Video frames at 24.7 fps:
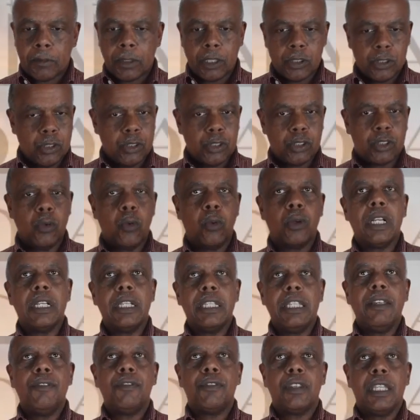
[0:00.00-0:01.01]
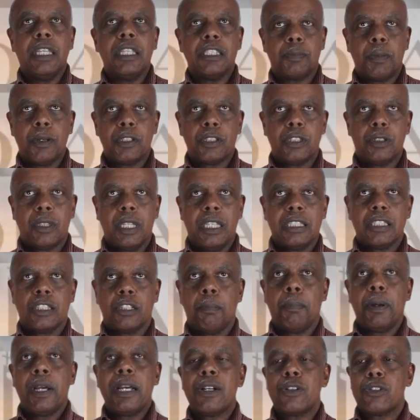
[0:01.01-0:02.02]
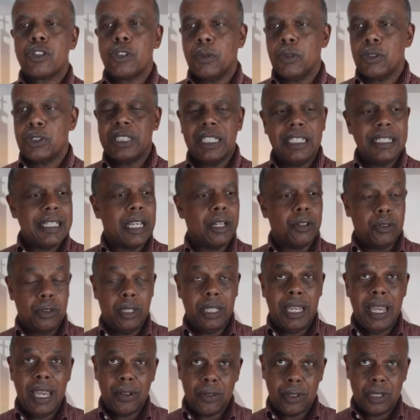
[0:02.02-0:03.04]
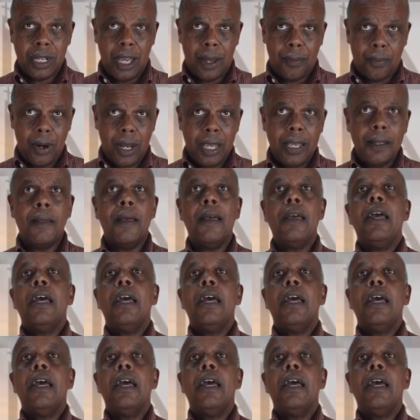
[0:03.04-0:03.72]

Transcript: Because you just don't want to leave things, especially things that are perishable, sitting out on your countertop, right?